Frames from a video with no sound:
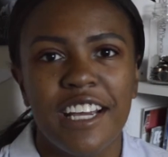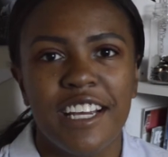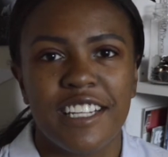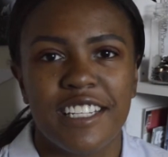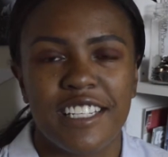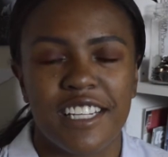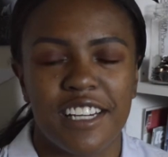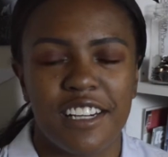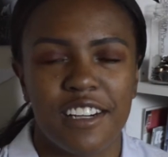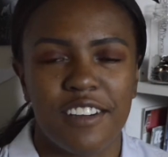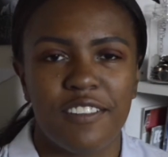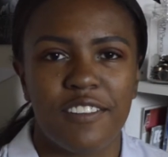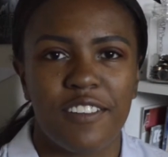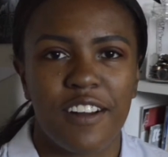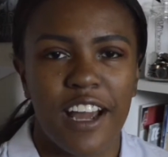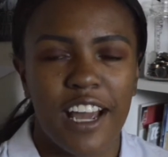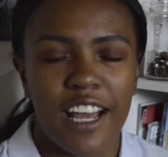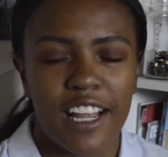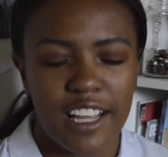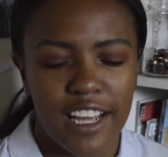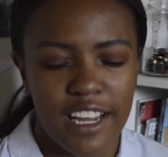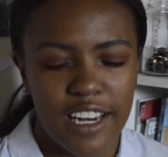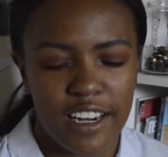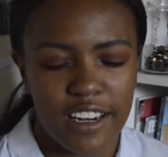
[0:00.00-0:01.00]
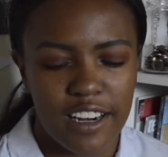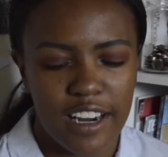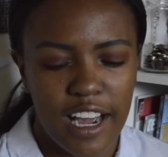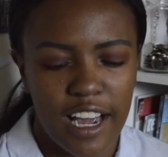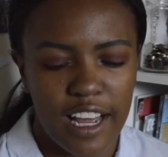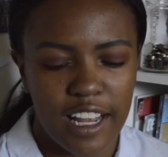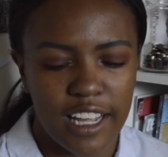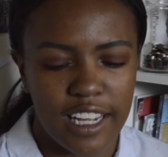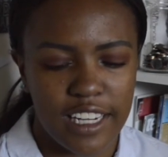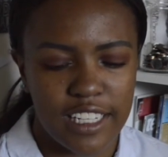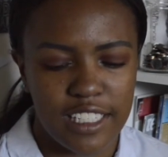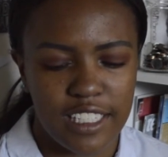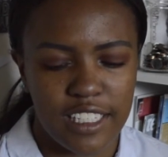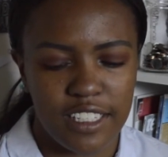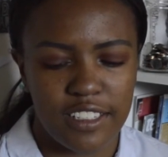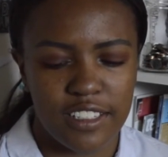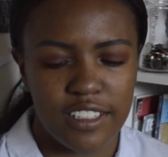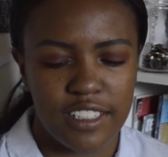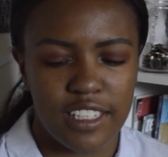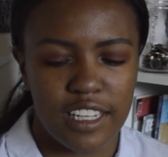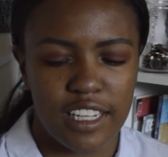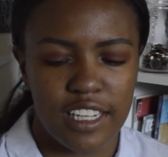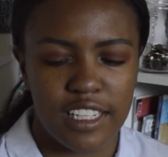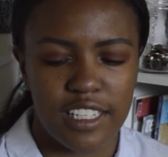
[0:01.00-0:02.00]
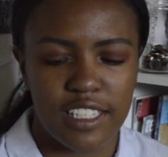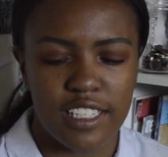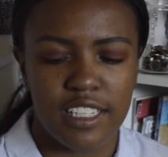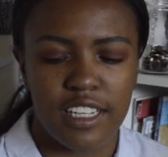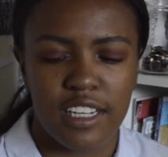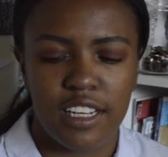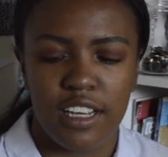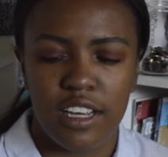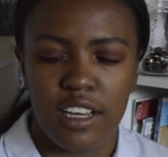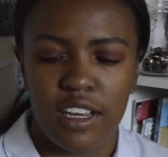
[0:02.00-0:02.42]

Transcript: So for eyeliner, I like to use this